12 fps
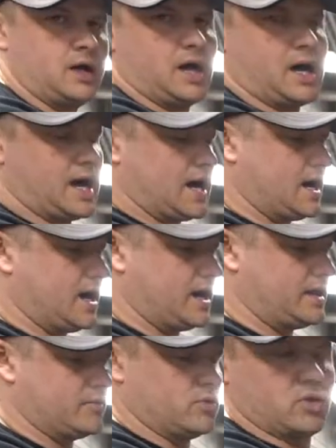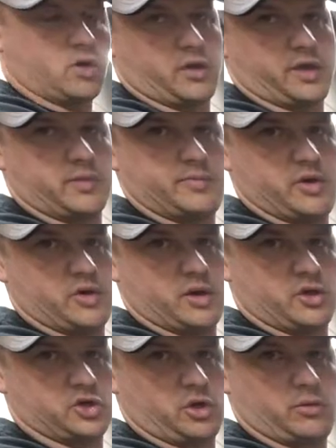And then we'll go to the computer and
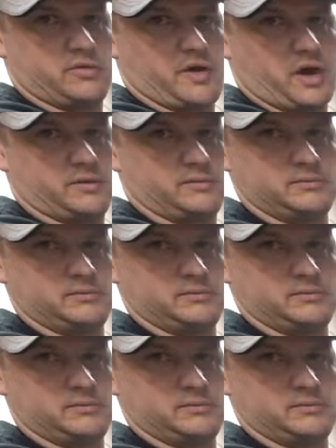I'll show you what we find.